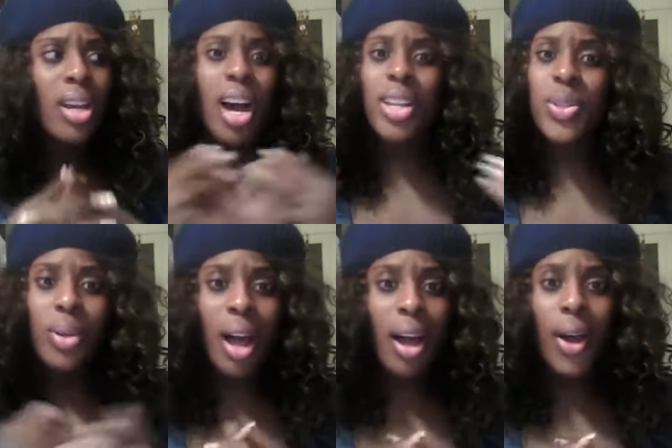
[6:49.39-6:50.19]
not too
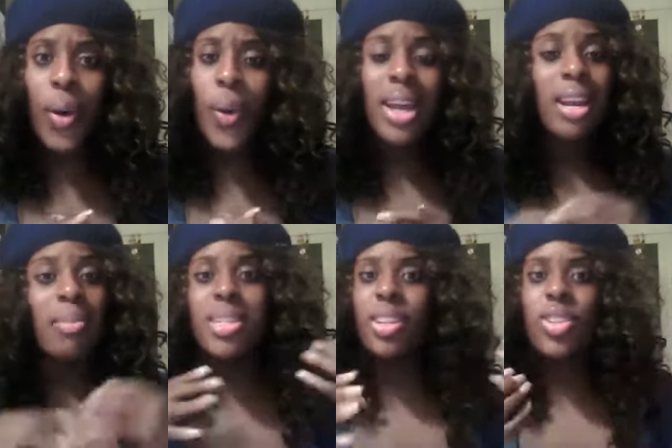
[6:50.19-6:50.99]
long ago, and I'm
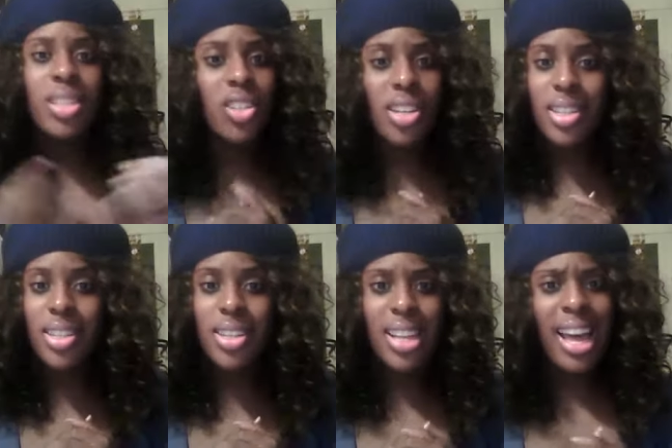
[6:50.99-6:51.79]
still just
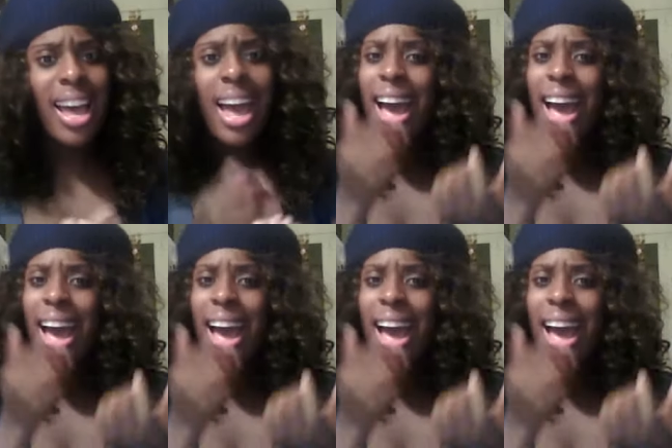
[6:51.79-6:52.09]
adjusting to that.